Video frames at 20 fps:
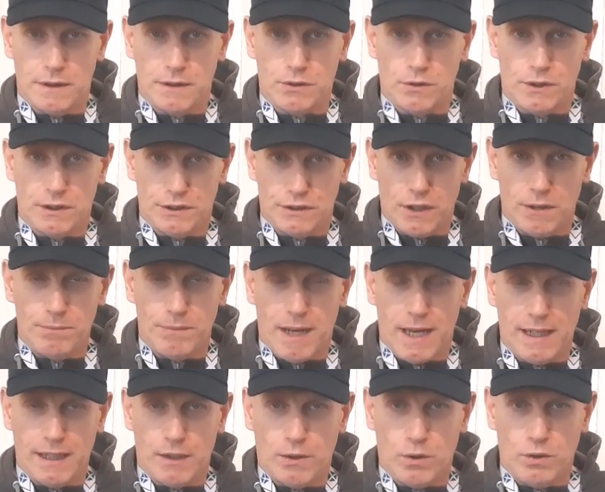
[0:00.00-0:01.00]
So it's done
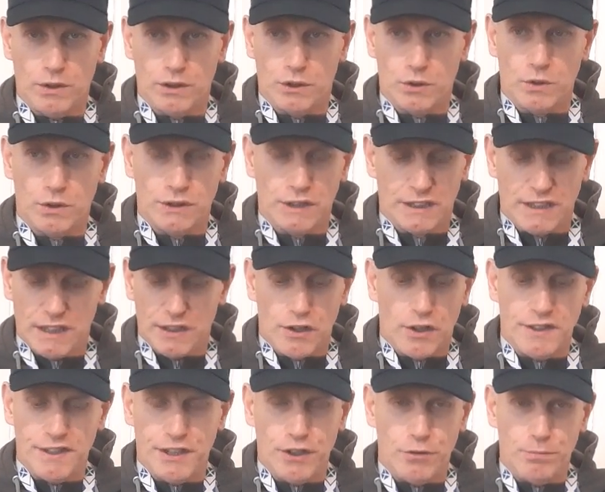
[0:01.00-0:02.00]
behind closed doors. It's a
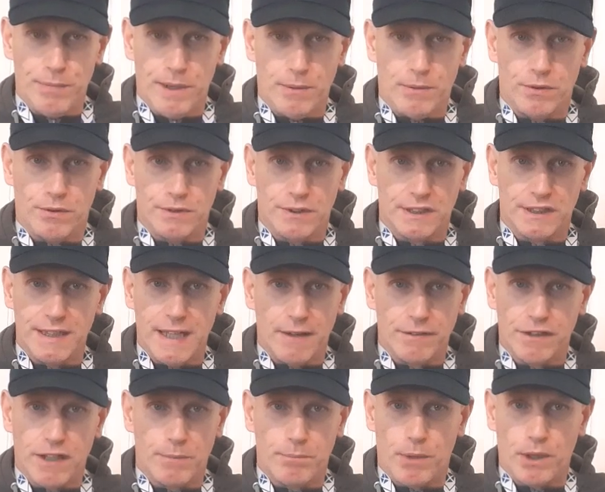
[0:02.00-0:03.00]
done deal, people. There's no
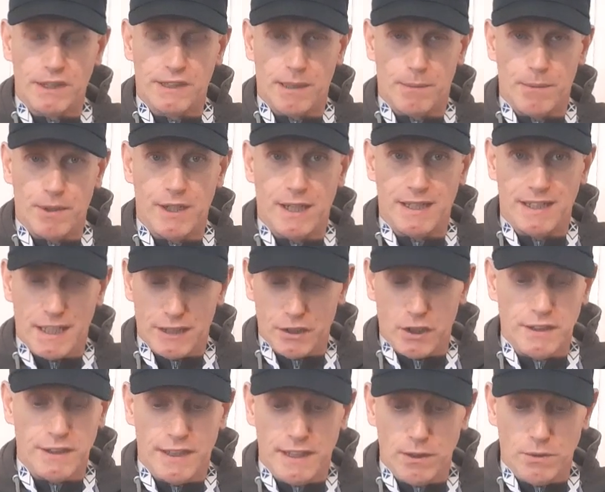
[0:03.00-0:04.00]
ifs or buts about it. It's a
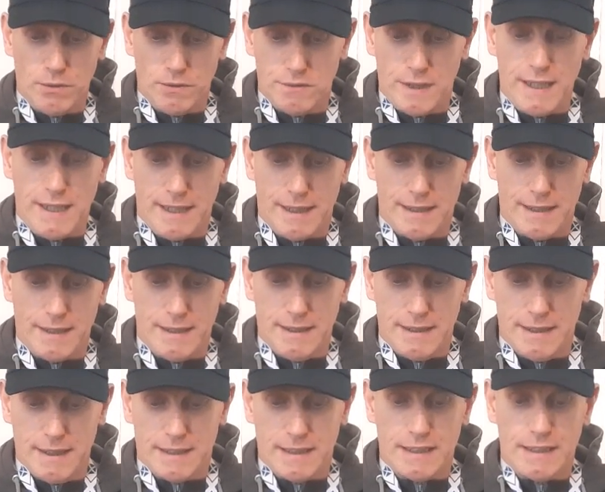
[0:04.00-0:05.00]
done deal, right? And
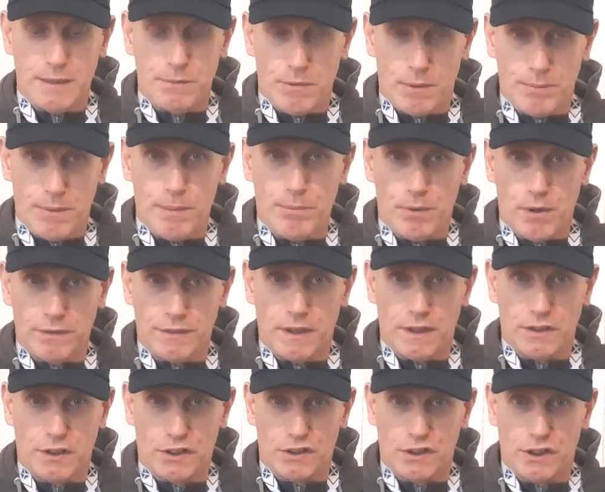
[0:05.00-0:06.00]
this is what people have to
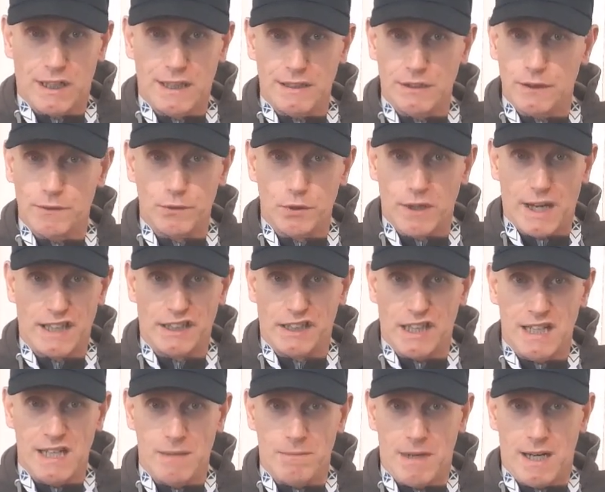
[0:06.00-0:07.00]
understand. You've not got a say
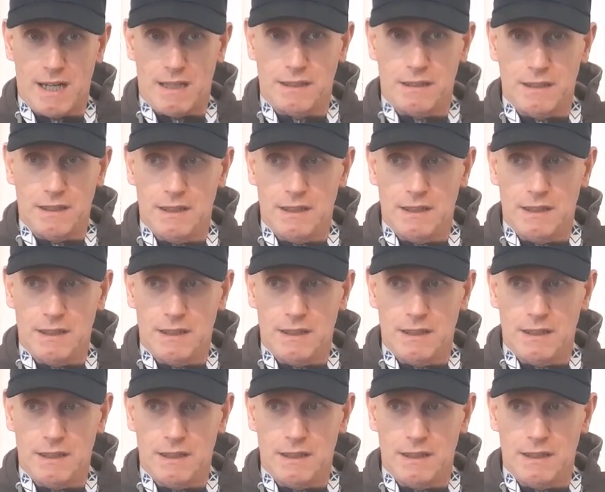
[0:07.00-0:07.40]
in the matter.